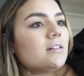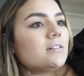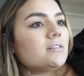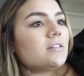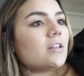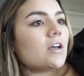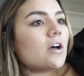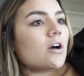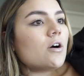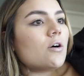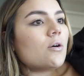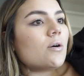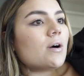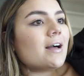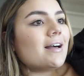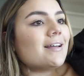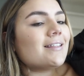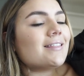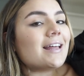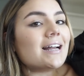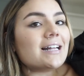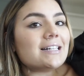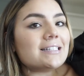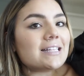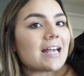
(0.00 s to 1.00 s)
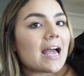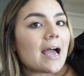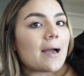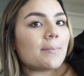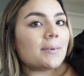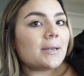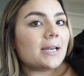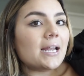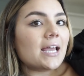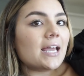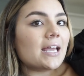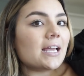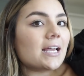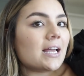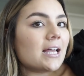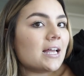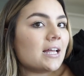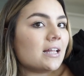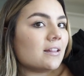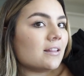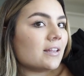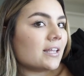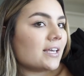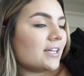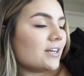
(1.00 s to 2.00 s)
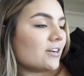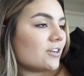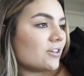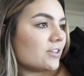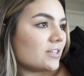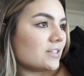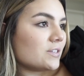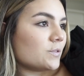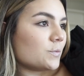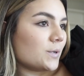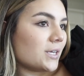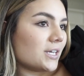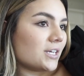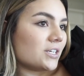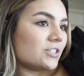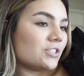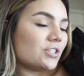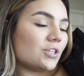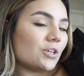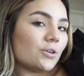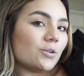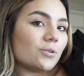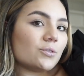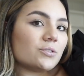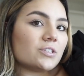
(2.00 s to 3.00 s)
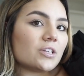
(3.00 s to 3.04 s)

So that's happening later this week too.